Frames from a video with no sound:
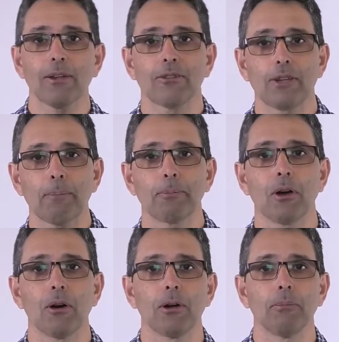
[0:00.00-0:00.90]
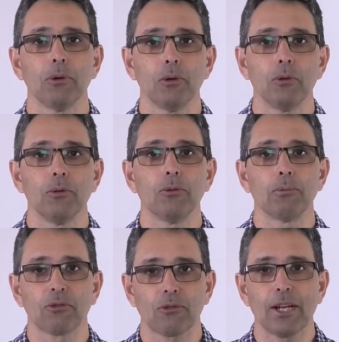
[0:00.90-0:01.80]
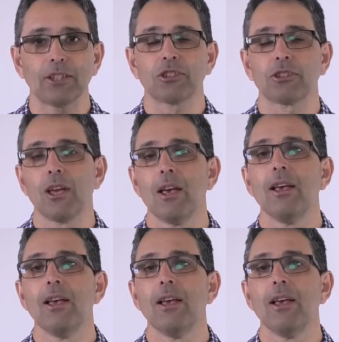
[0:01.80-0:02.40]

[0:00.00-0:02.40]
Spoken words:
stepped on, moved, stretched,